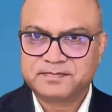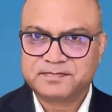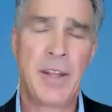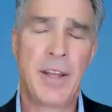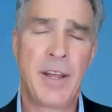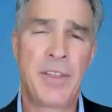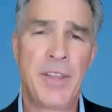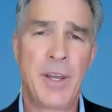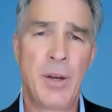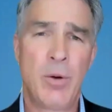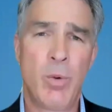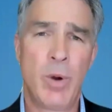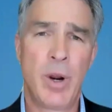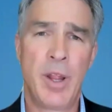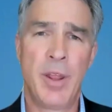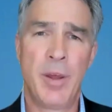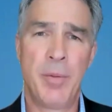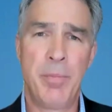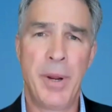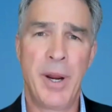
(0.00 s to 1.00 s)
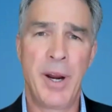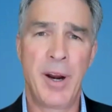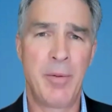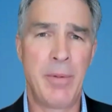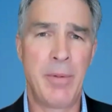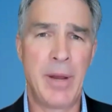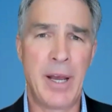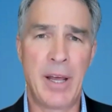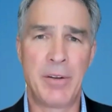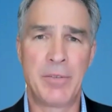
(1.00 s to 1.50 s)
I think one of the
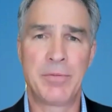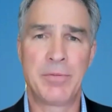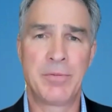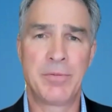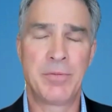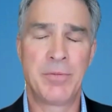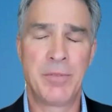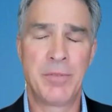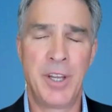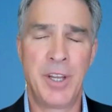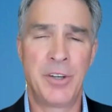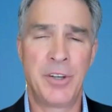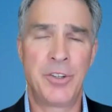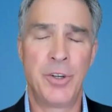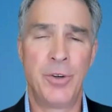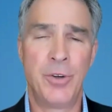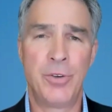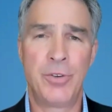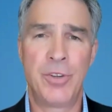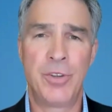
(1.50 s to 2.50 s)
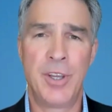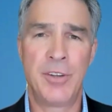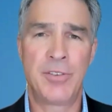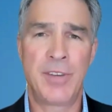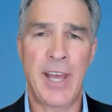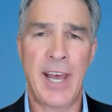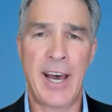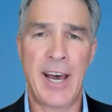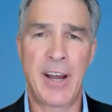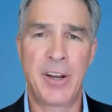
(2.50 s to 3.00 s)
paramount issues
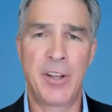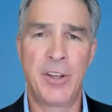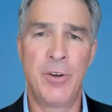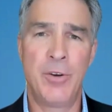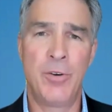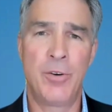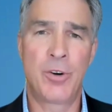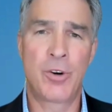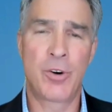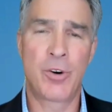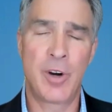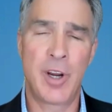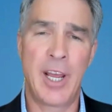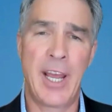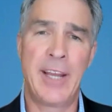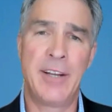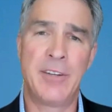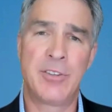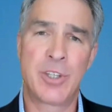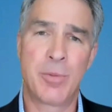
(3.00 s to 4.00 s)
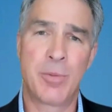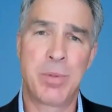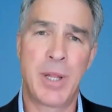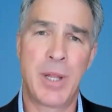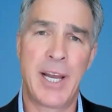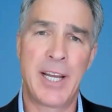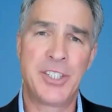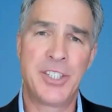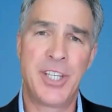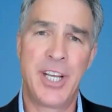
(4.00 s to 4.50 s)
is, how do you create
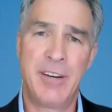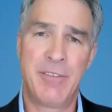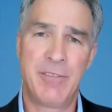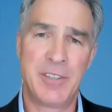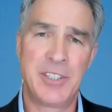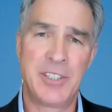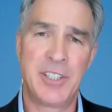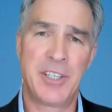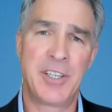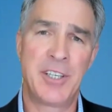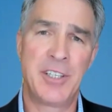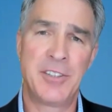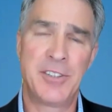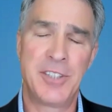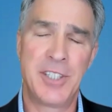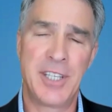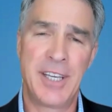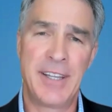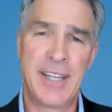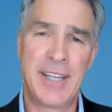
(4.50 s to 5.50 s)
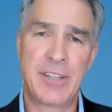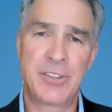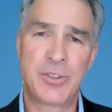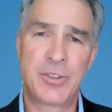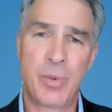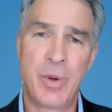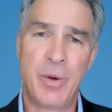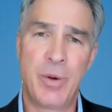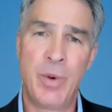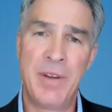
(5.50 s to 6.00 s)
supply chain resiliency? And
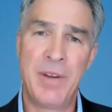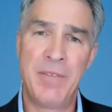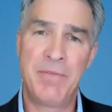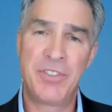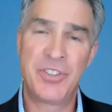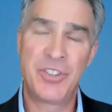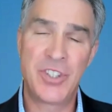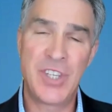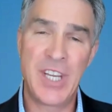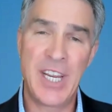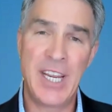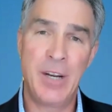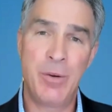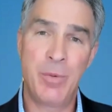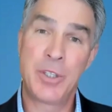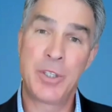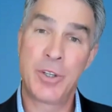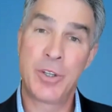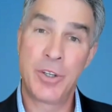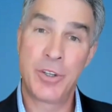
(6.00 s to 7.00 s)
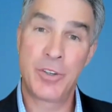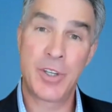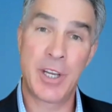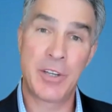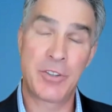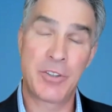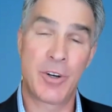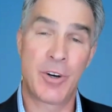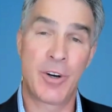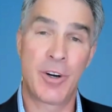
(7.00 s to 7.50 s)
that's we
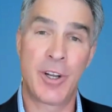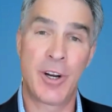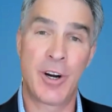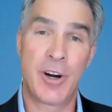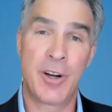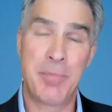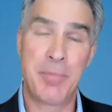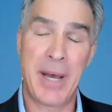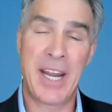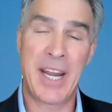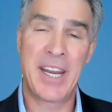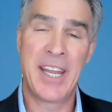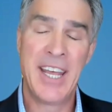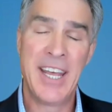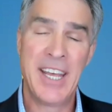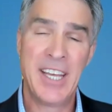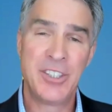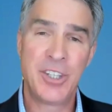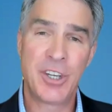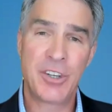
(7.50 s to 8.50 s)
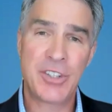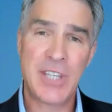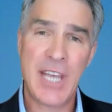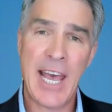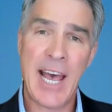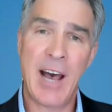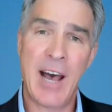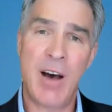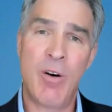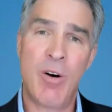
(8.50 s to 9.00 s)
discussed earlier about just
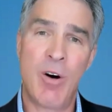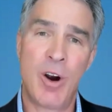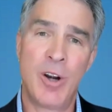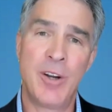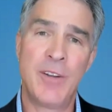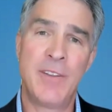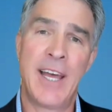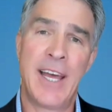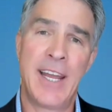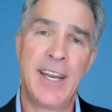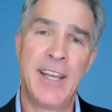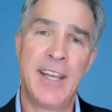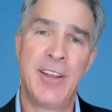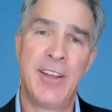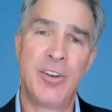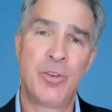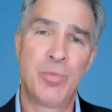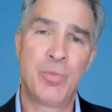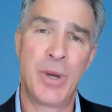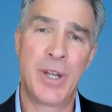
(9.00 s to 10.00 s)
how hard that is.